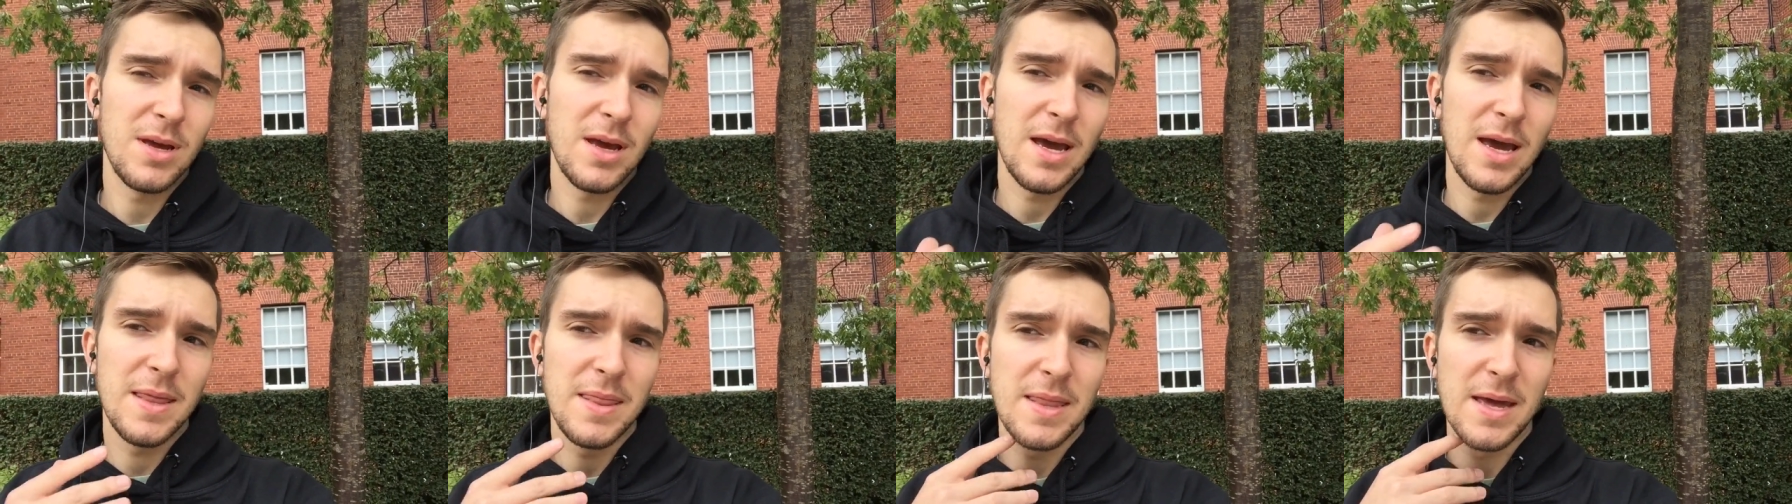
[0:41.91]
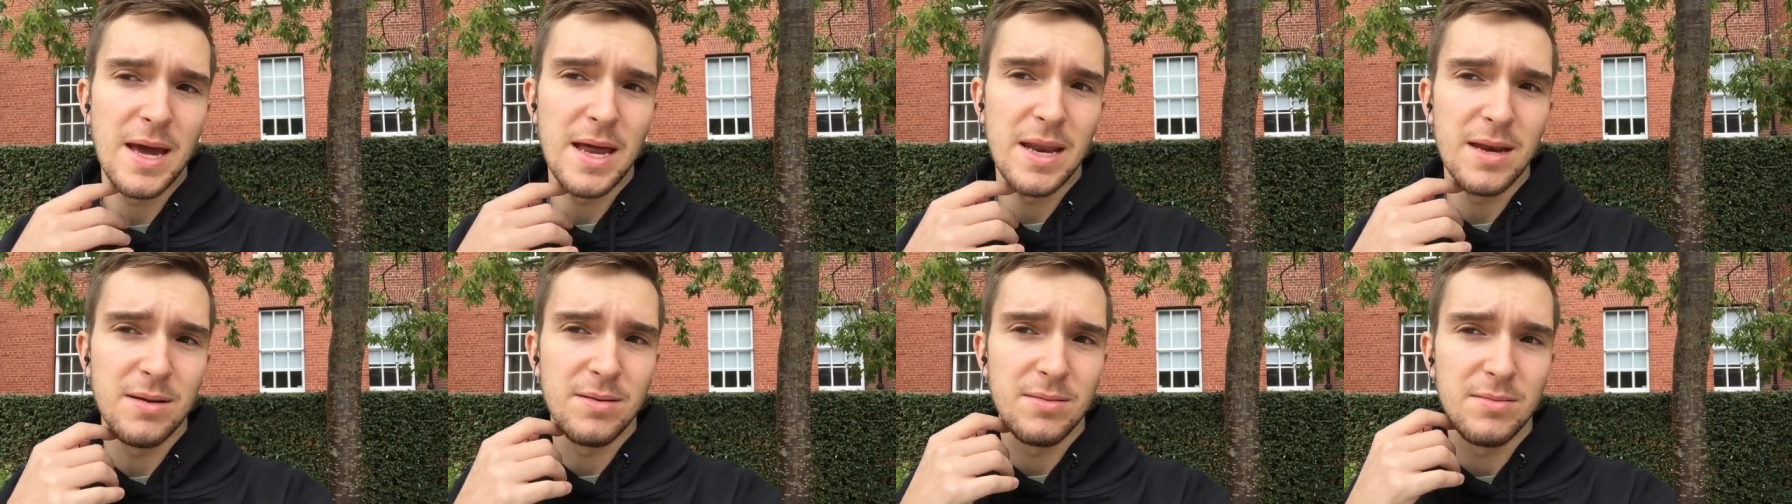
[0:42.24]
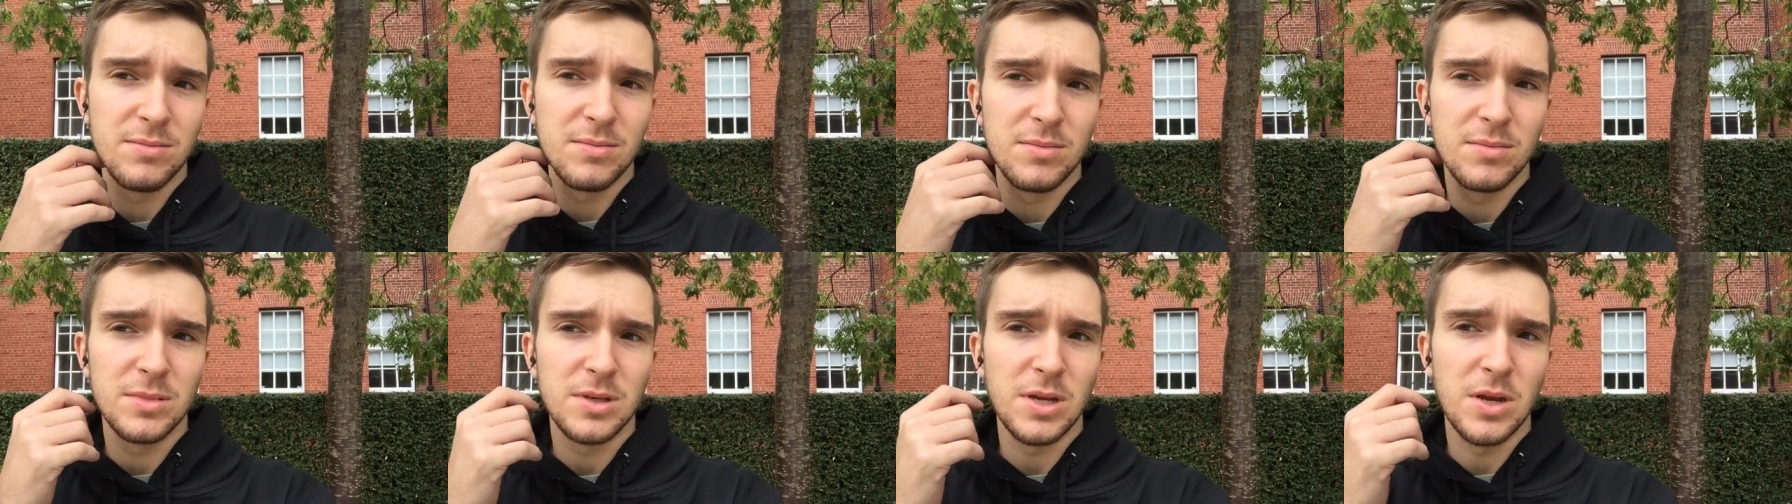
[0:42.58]
and then
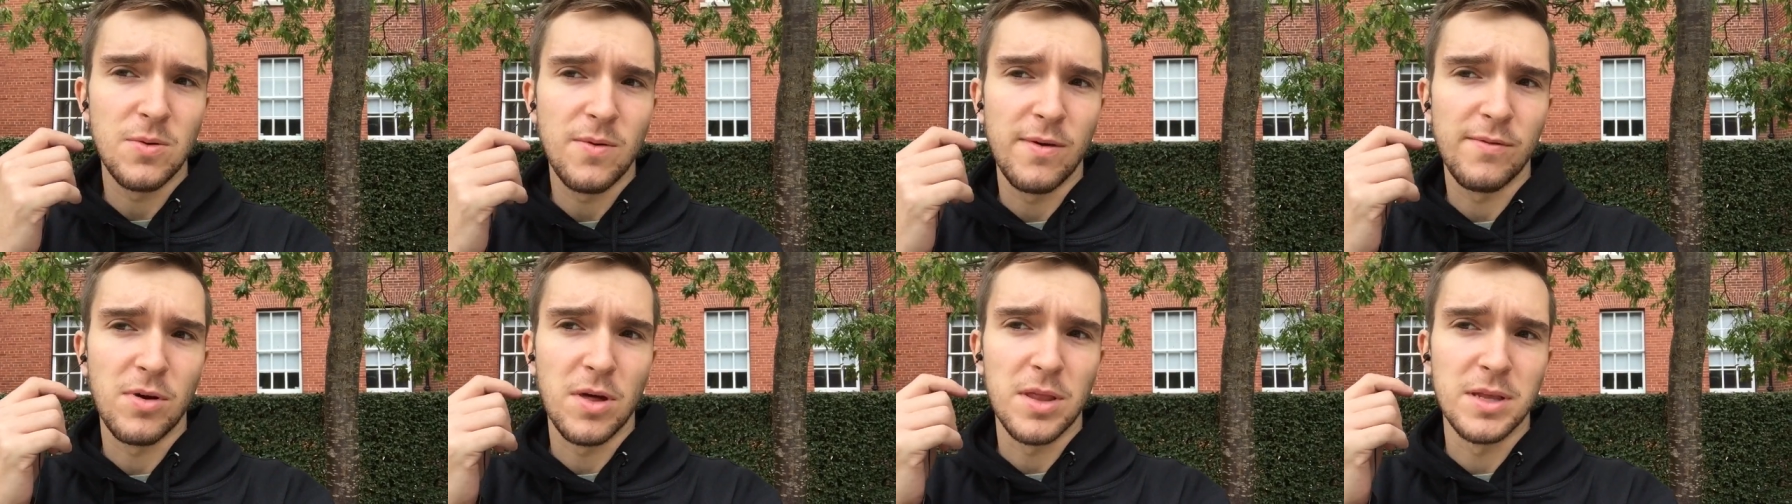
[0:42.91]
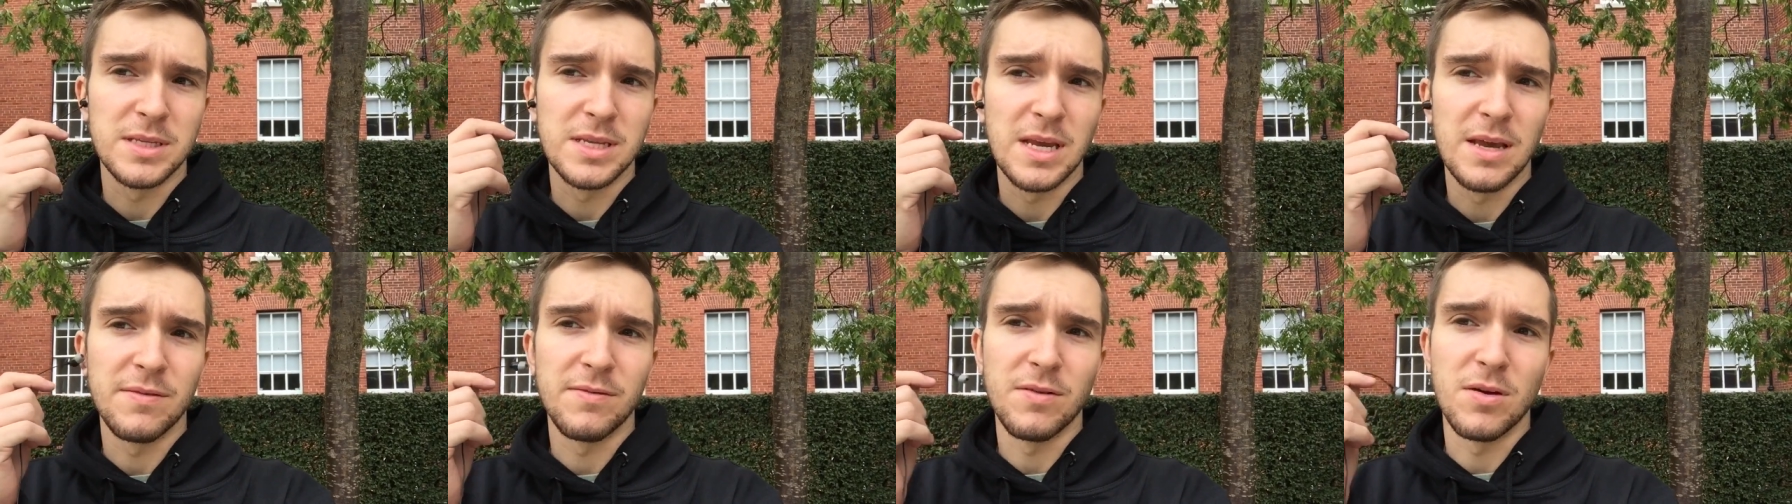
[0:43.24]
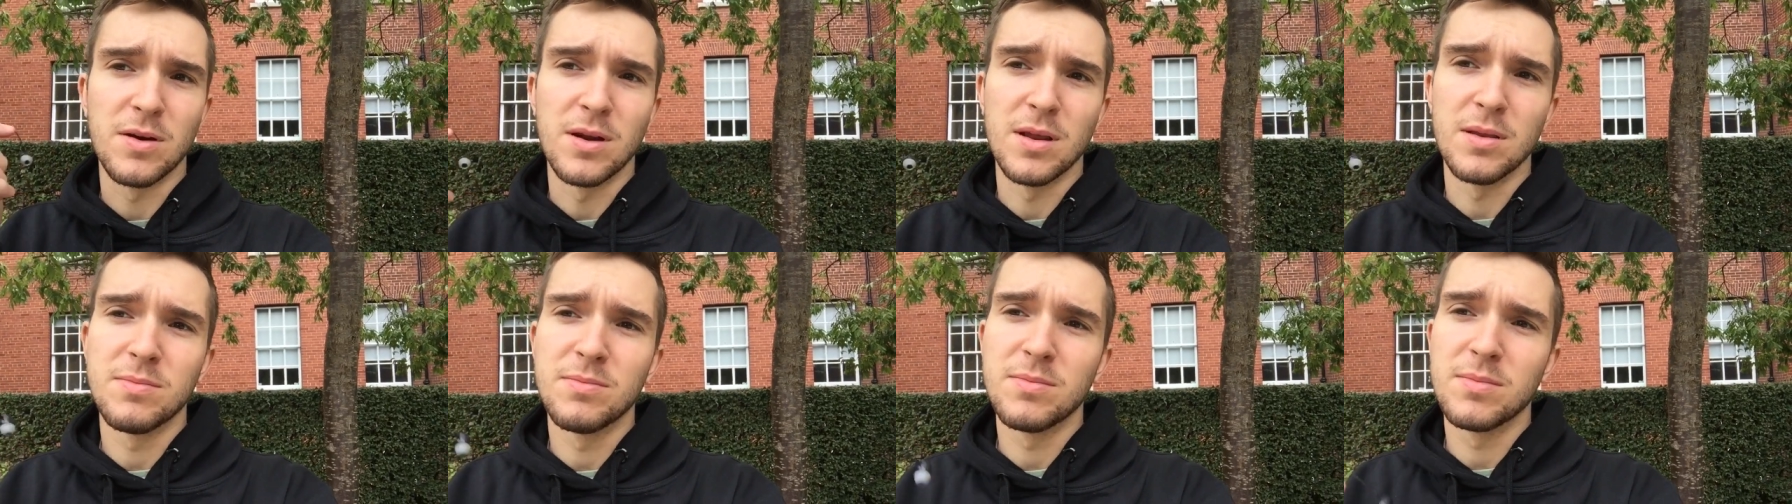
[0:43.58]
don't know why I've got this
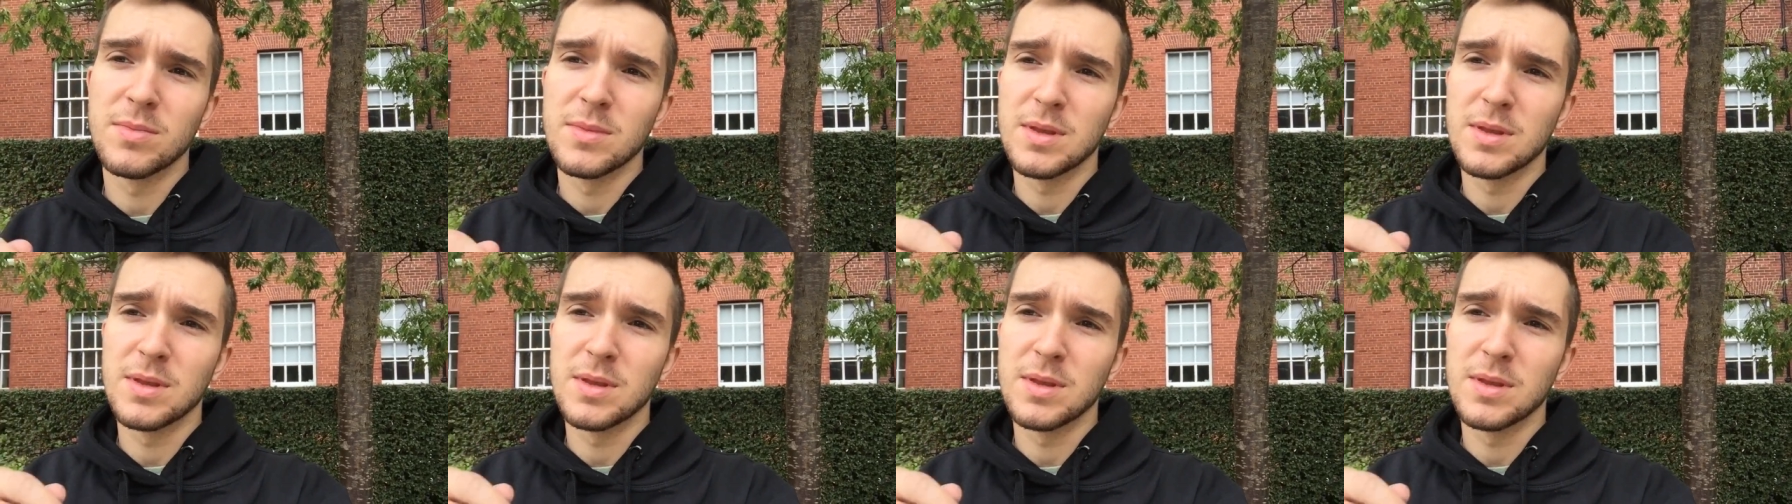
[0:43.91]
earphone in.